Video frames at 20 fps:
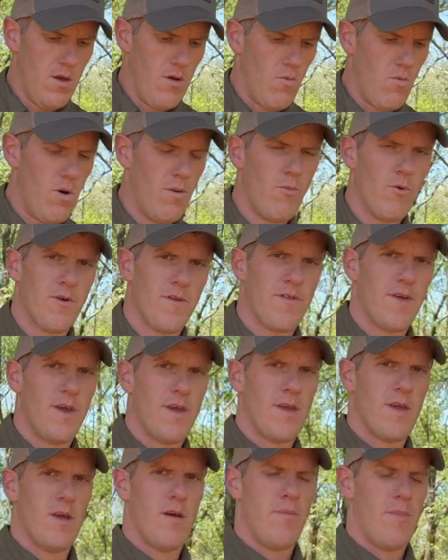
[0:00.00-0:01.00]
One more
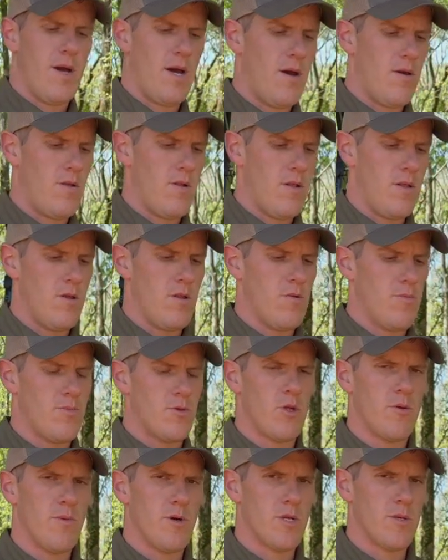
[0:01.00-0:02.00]
thing about a little
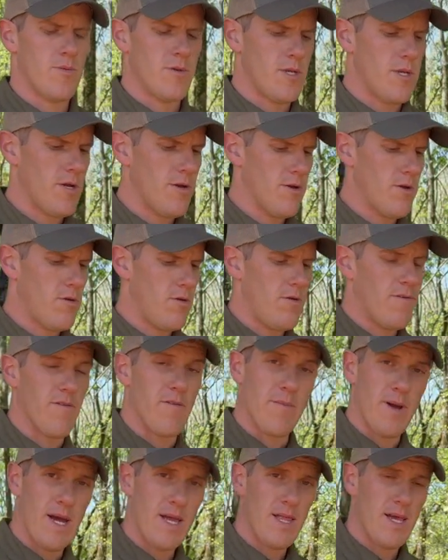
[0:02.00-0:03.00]
too much material for
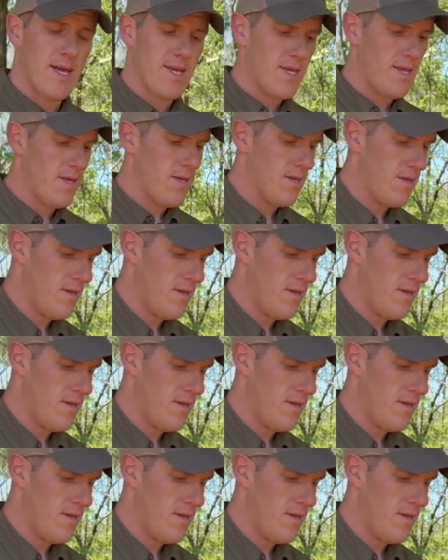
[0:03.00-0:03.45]
my liking